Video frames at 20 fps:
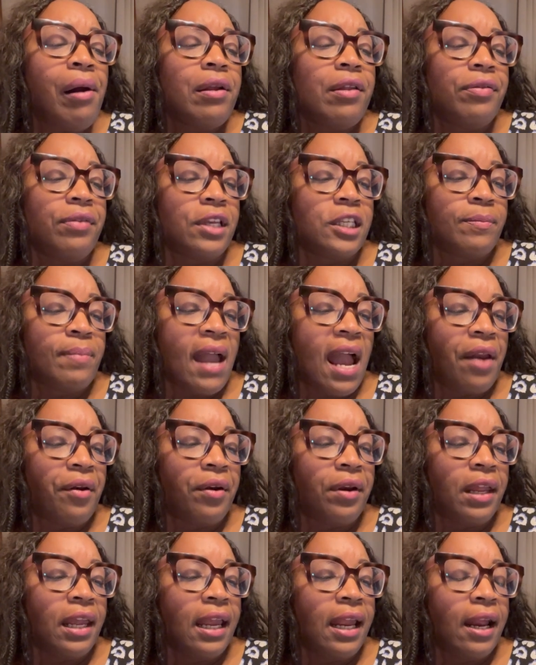This
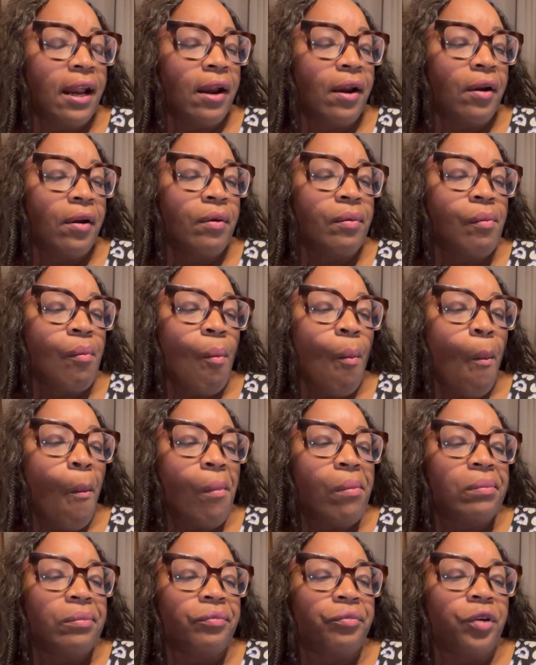pattern here
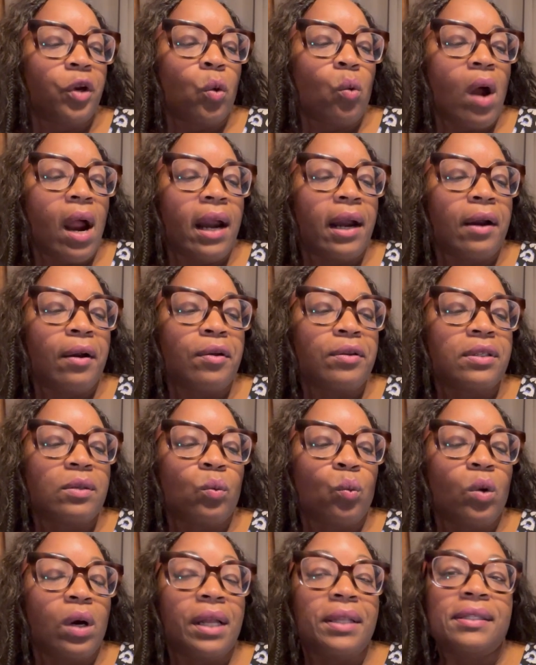requires
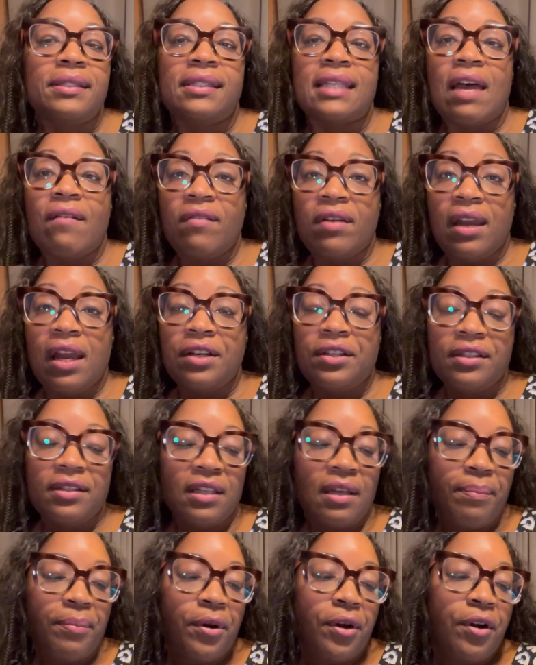1 7-inch
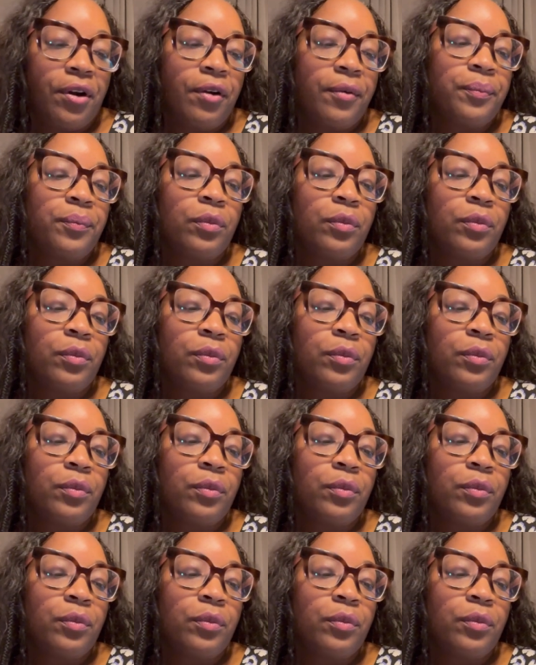zipper,